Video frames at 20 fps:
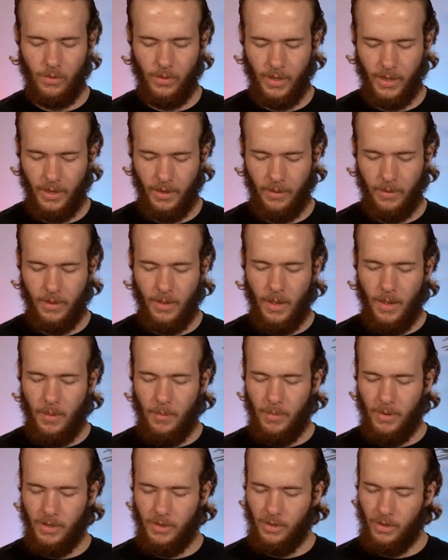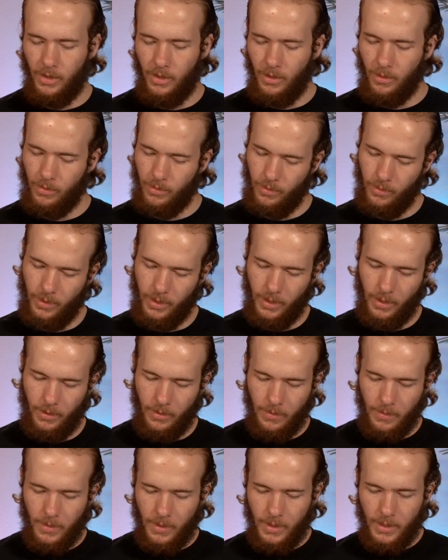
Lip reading: We got a bit to go through here.